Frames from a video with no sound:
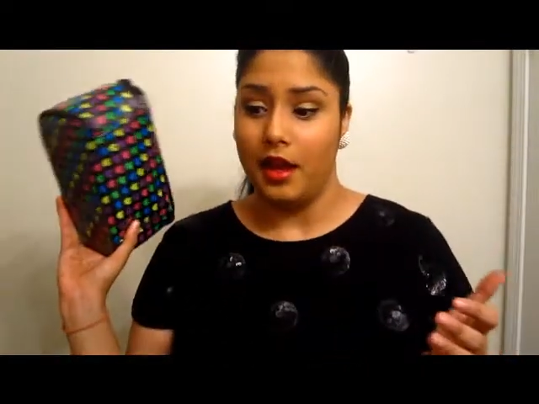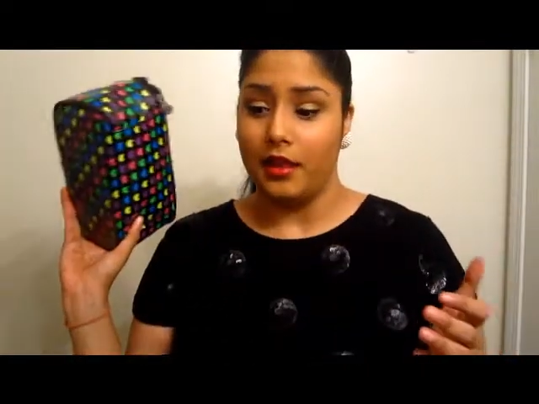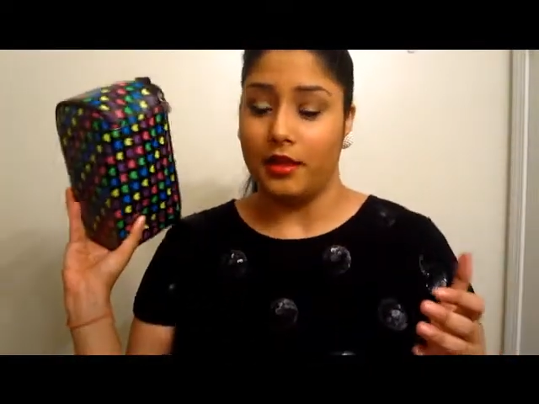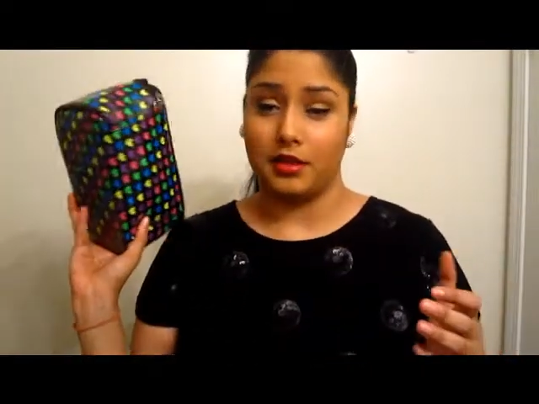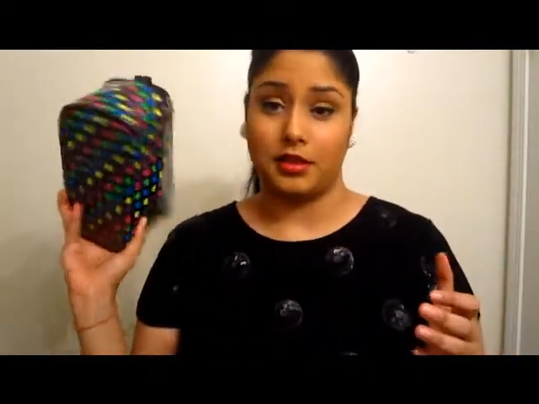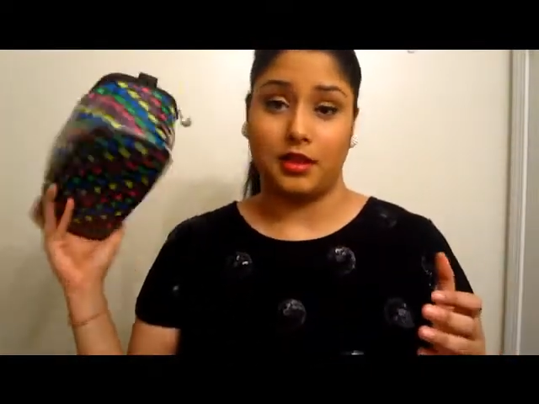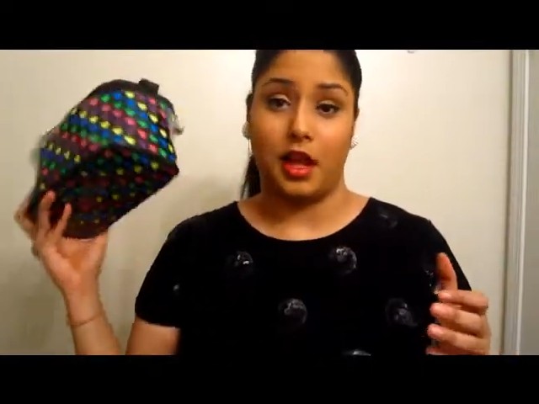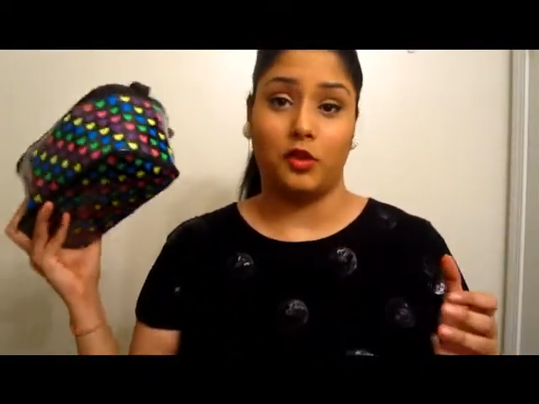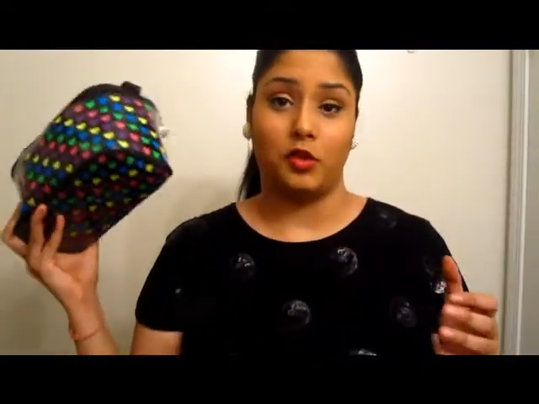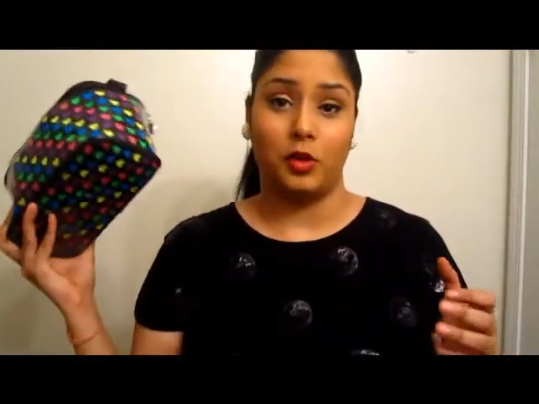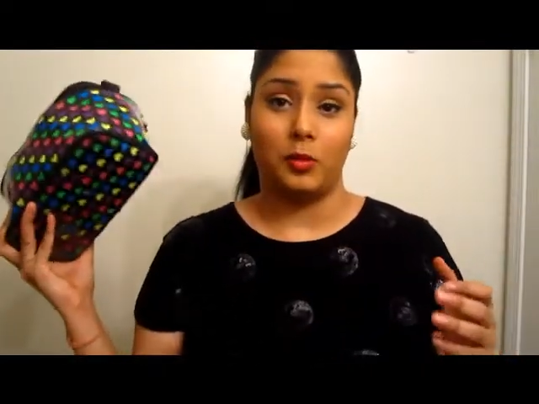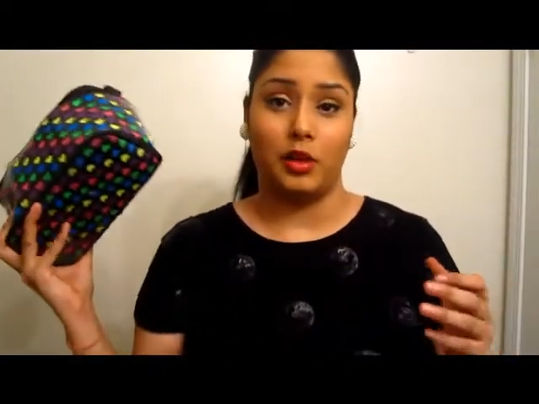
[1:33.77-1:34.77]
This is not
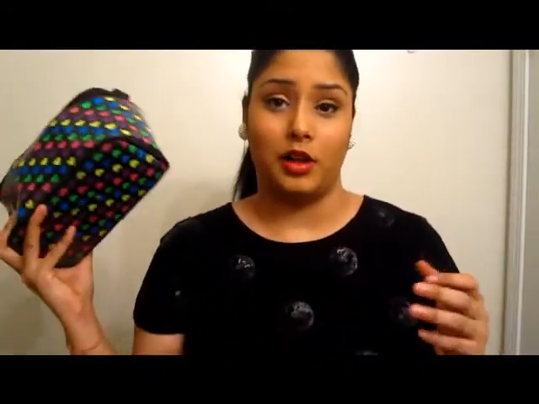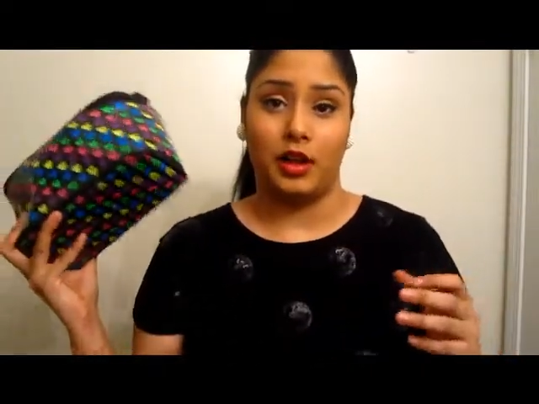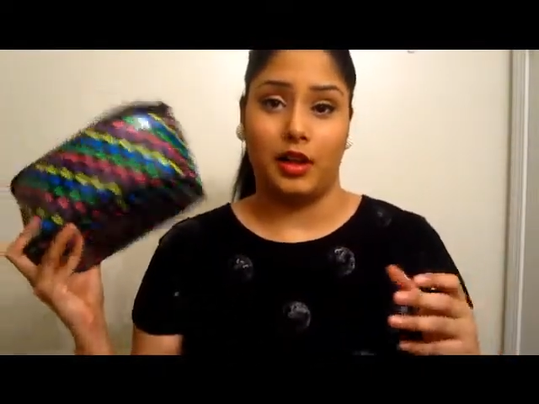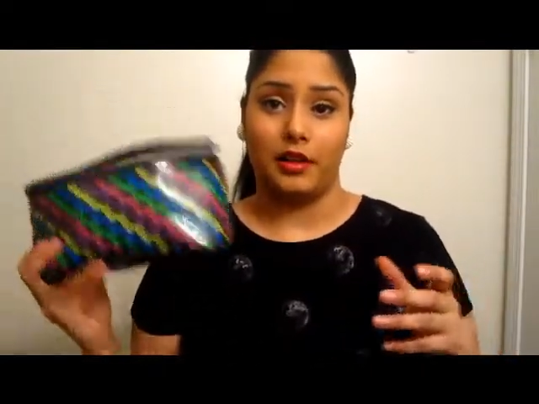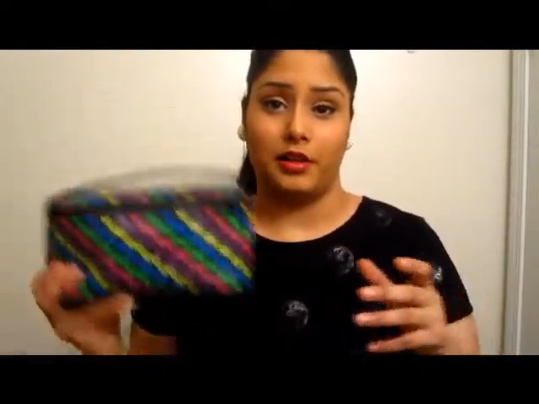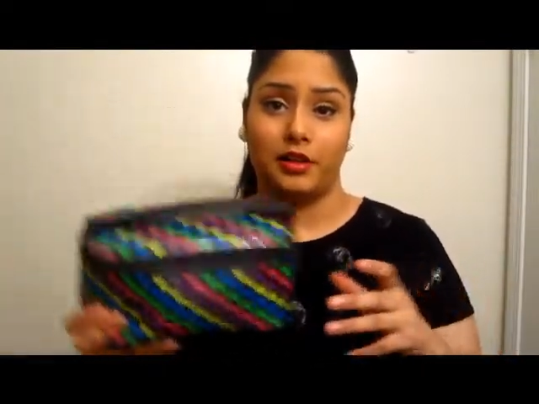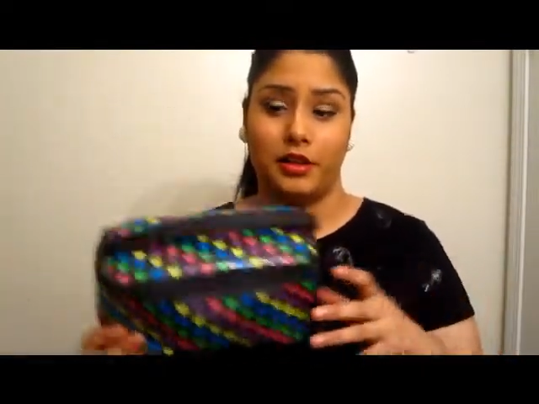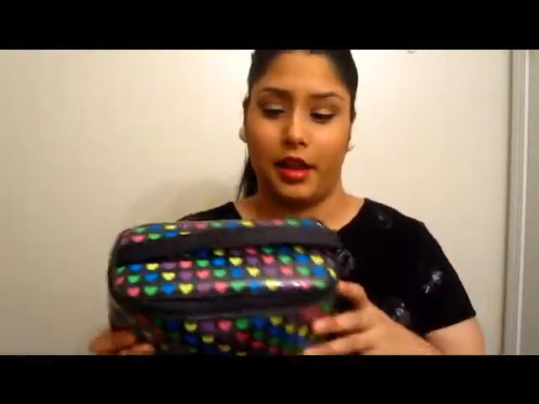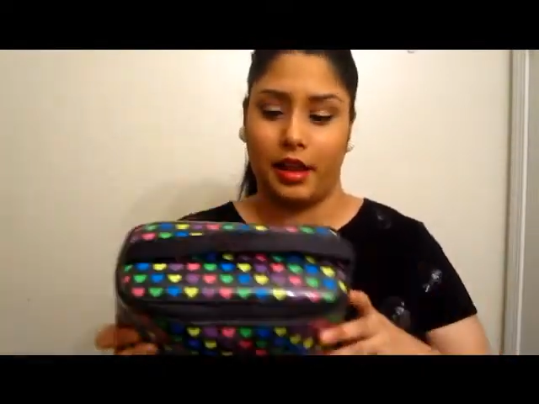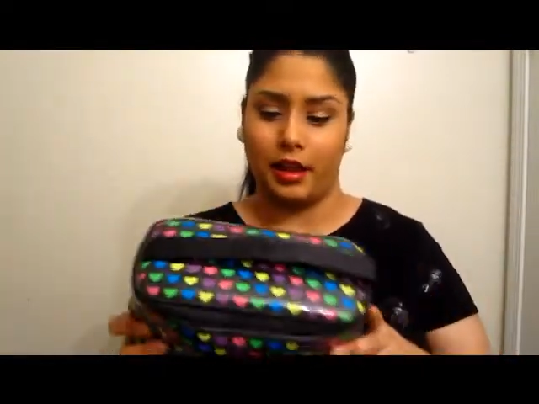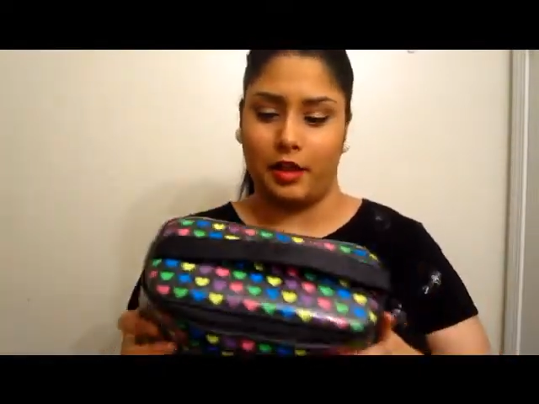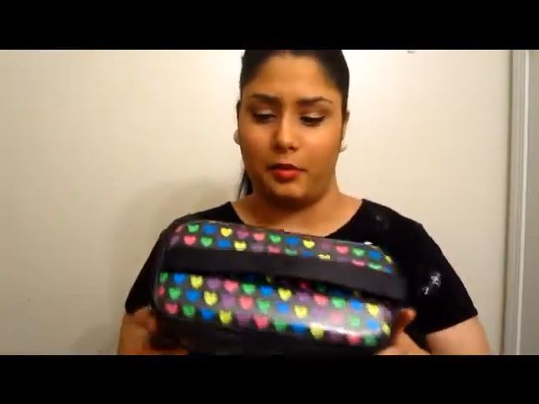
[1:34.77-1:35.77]
normal, I
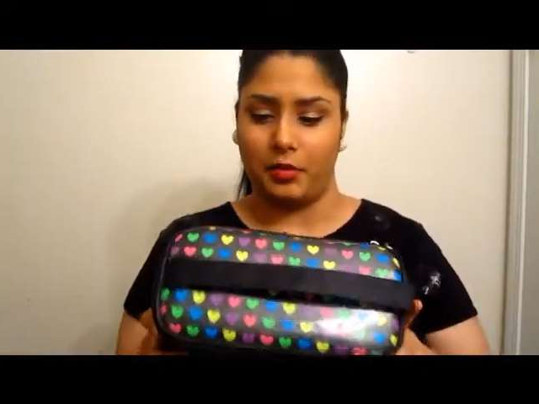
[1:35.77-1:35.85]
understand,